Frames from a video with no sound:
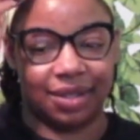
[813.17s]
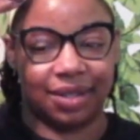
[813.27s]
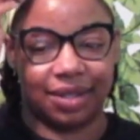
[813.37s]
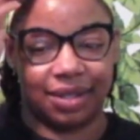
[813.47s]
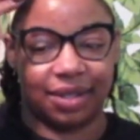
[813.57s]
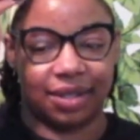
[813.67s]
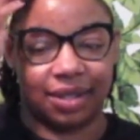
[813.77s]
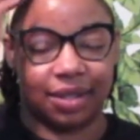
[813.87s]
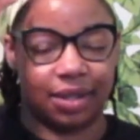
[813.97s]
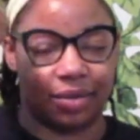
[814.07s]

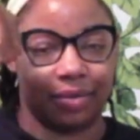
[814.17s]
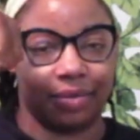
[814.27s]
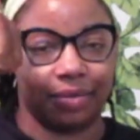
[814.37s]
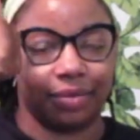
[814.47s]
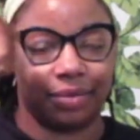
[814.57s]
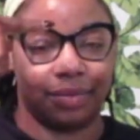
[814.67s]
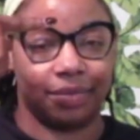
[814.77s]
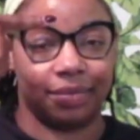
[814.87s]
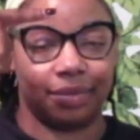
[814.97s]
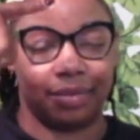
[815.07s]

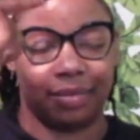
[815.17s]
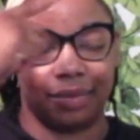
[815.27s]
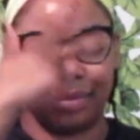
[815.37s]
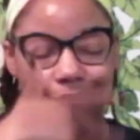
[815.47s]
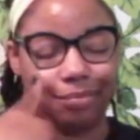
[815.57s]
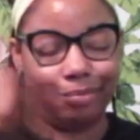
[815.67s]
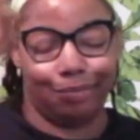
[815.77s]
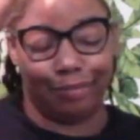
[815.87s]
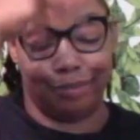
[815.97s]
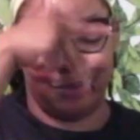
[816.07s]

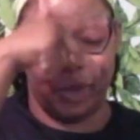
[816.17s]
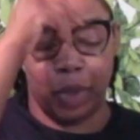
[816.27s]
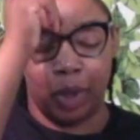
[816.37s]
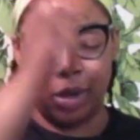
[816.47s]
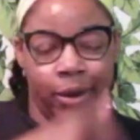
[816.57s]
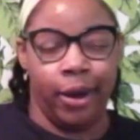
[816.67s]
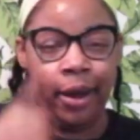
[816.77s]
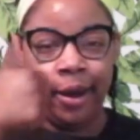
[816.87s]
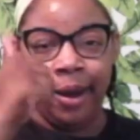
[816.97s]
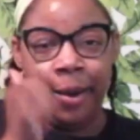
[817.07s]

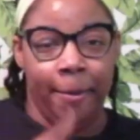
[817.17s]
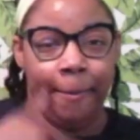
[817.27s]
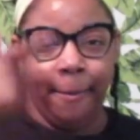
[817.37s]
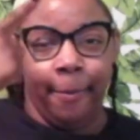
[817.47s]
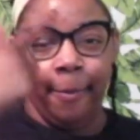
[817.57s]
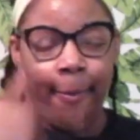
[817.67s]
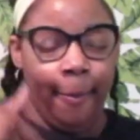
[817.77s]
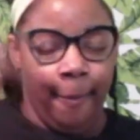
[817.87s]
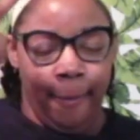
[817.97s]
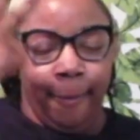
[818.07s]

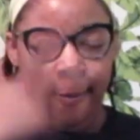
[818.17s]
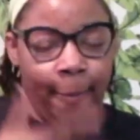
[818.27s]
The person shown says nothing.